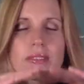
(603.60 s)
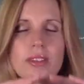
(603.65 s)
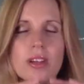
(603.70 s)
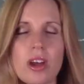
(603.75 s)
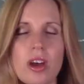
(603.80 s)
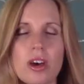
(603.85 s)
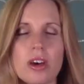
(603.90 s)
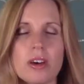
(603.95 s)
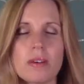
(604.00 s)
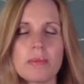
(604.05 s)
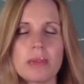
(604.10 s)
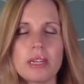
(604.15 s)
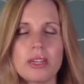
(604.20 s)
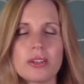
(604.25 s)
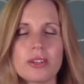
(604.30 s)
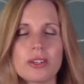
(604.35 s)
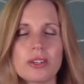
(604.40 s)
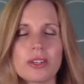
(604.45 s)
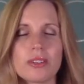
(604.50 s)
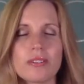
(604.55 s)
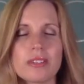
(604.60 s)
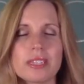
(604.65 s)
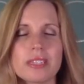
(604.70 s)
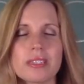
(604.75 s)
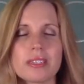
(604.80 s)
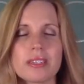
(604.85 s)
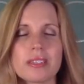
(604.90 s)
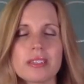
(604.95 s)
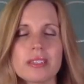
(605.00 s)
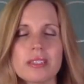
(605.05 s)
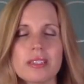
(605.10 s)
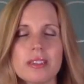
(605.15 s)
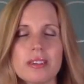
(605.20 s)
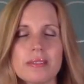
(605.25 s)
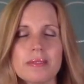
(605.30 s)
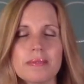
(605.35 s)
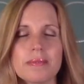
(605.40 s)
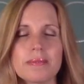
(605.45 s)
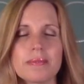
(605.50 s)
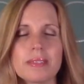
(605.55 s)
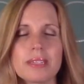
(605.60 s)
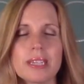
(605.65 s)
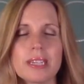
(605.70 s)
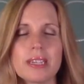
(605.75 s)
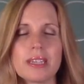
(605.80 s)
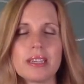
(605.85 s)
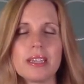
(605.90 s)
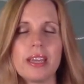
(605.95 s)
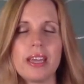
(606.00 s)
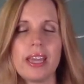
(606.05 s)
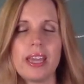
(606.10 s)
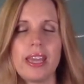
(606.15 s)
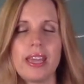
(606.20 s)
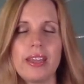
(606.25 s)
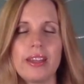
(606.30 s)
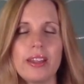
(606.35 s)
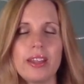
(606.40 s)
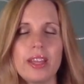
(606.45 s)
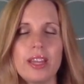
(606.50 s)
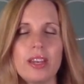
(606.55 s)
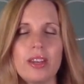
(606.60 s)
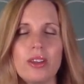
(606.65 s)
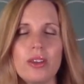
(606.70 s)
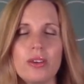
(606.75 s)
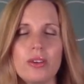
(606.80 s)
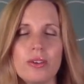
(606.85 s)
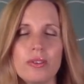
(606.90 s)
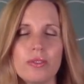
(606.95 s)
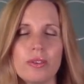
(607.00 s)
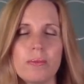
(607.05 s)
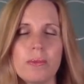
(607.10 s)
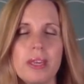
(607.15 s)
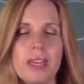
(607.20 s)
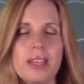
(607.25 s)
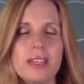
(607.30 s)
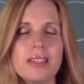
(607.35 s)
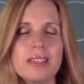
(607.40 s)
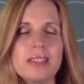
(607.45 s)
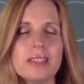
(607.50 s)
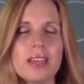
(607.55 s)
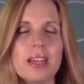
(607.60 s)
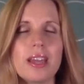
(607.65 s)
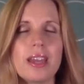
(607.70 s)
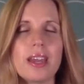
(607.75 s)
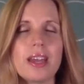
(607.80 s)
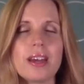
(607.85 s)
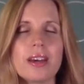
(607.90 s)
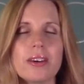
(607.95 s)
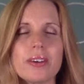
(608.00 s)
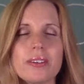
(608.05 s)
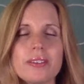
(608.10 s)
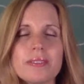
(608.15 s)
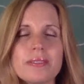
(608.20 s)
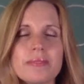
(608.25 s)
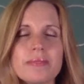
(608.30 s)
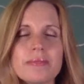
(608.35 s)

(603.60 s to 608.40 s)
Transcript: calming your nervous system, healing you from the inside out.